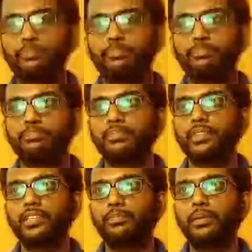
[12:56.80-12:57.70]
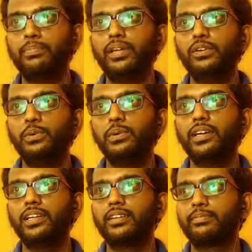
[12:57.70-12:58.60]
Yes.
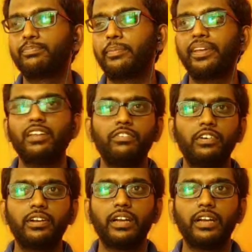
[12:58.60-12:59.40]
The people who